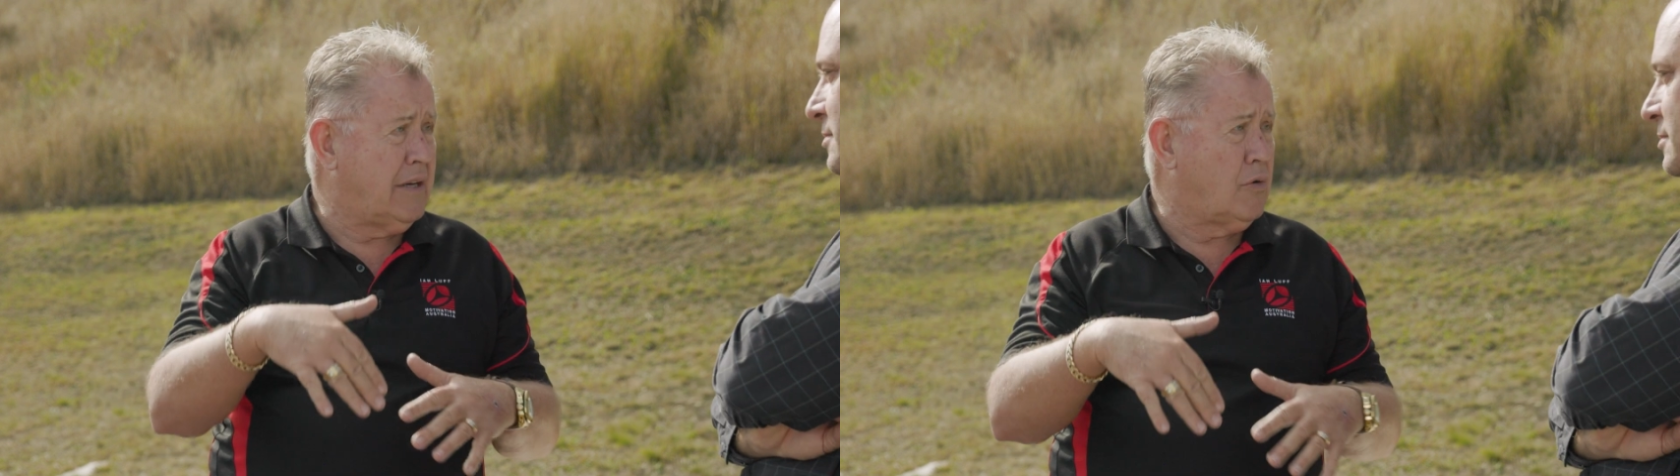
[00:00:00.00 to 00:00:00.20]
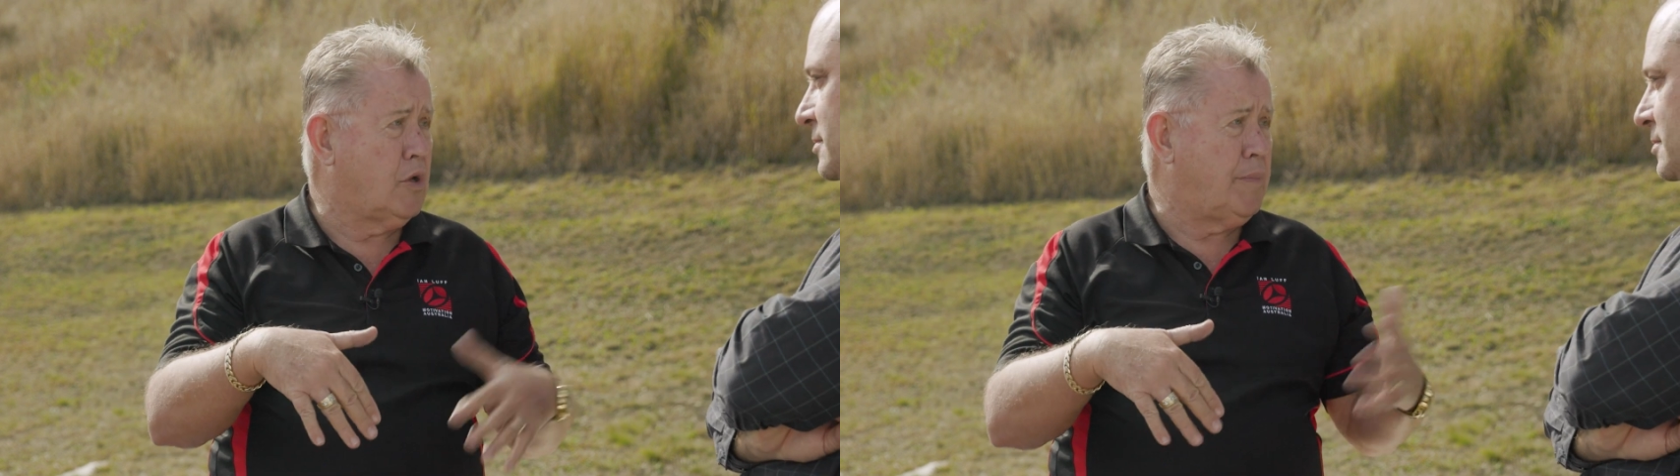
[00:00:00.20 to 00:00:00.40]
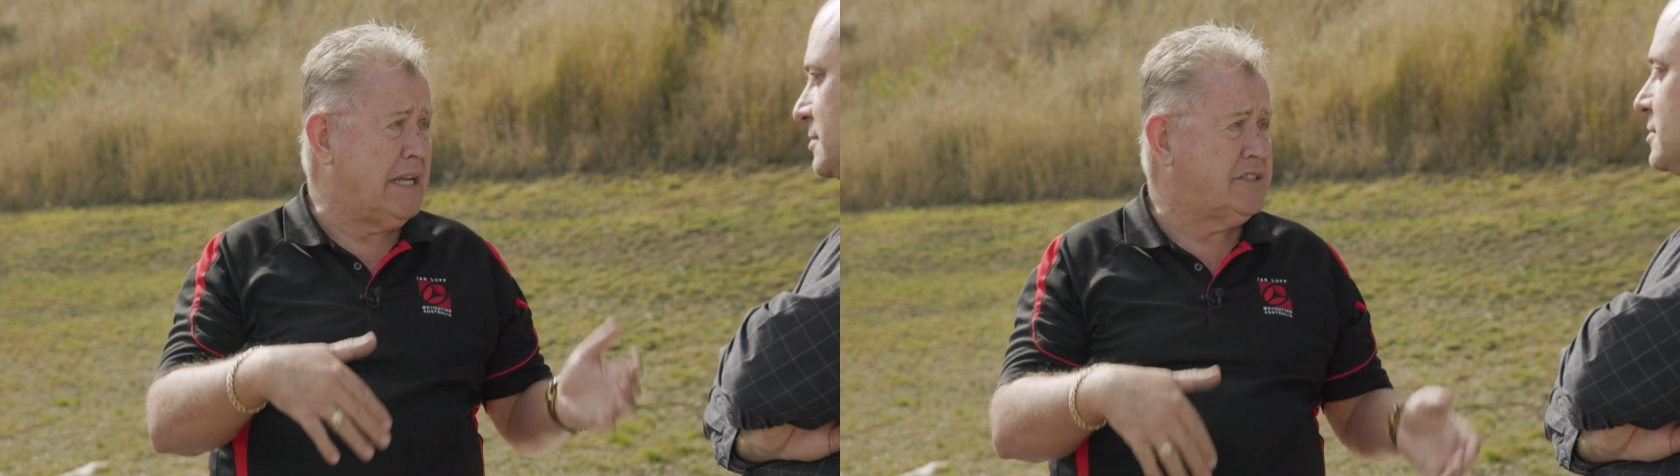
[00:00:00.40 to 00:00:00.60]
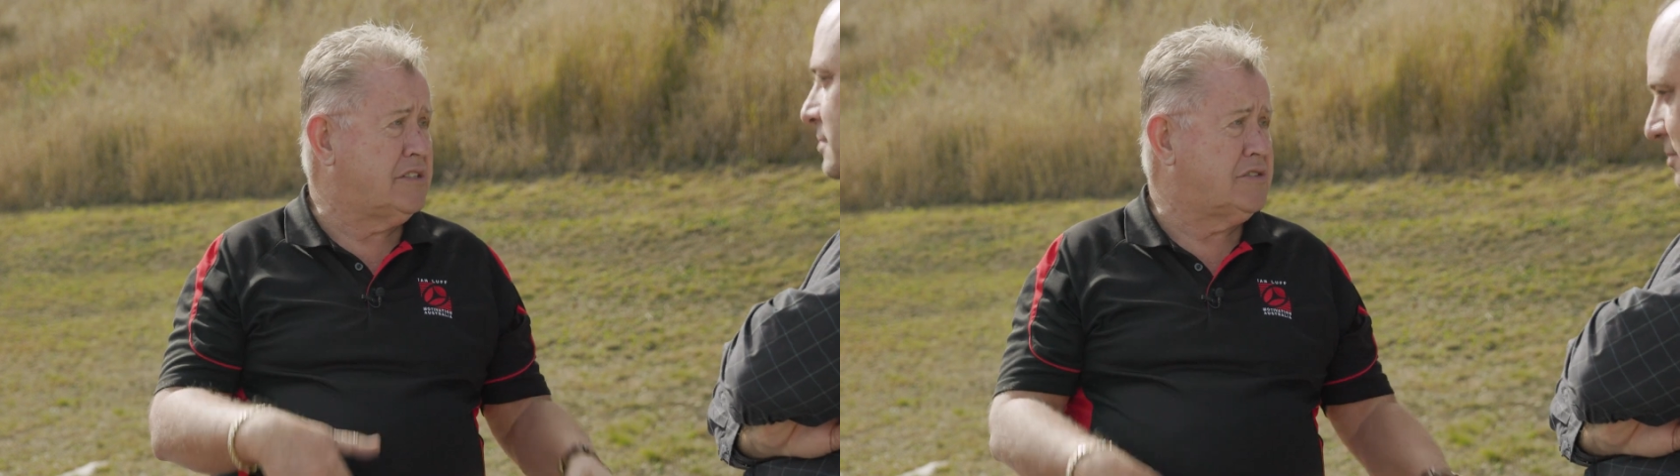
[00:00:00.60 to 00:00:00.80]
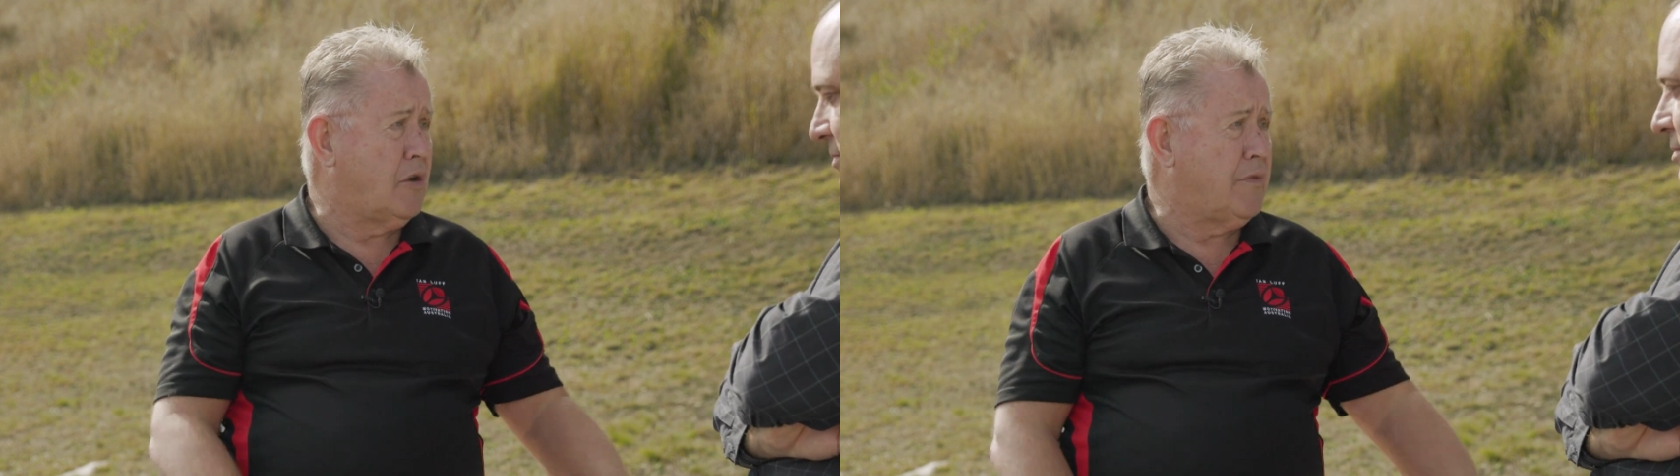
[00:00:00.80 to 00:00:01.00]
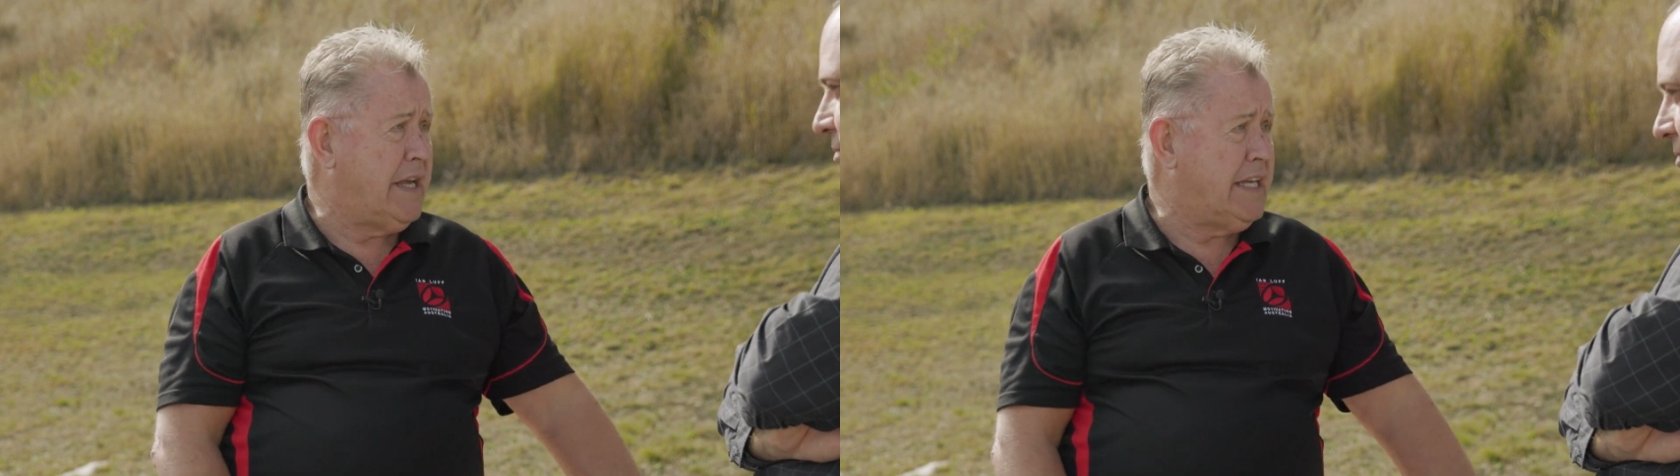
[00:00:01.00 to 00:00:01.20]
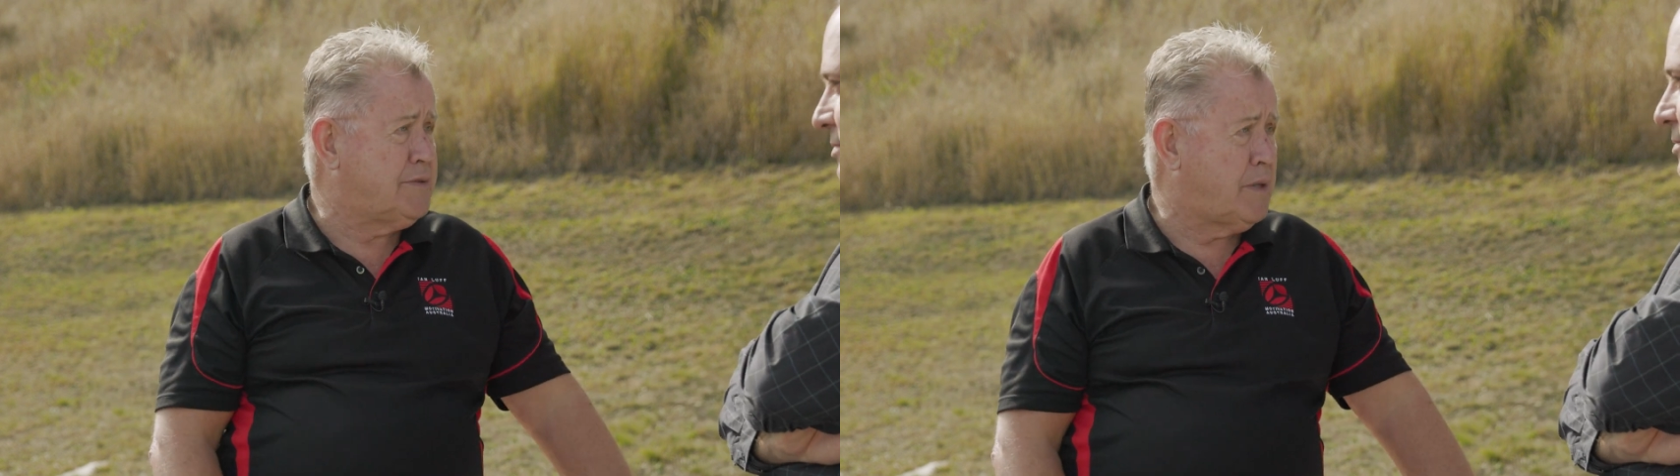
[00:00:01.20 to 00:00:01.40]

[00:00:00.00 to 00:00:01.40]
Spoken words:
and all the passengers nod their heads with